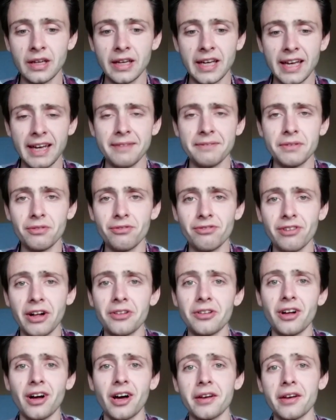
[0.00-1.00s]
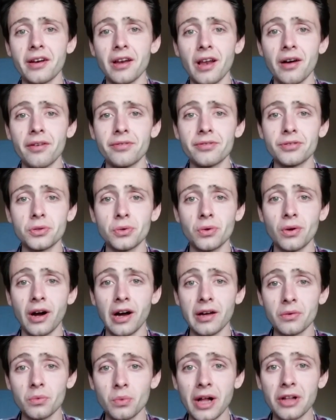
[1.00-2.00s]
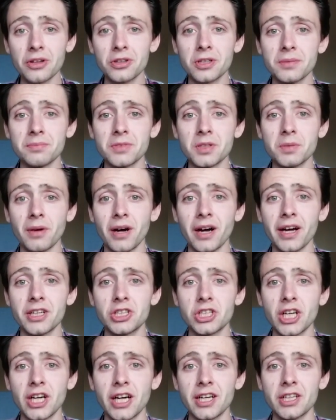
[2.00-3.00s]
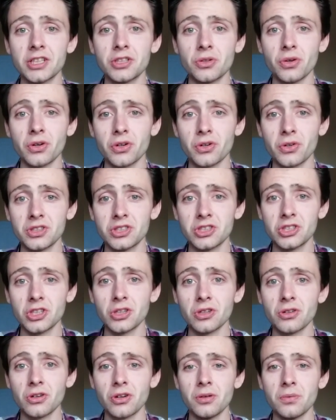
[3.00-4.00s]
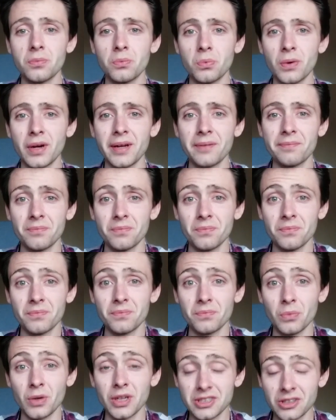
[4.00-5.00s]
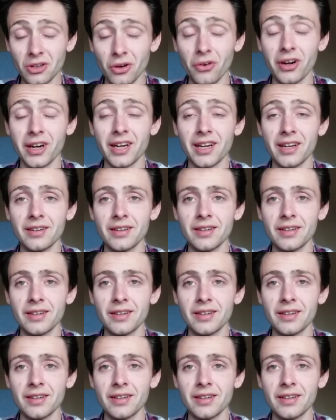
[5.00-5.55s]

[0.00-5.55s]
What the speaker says: If you felt unloved or unwelcomed by a church or a Christian group, we're sorry.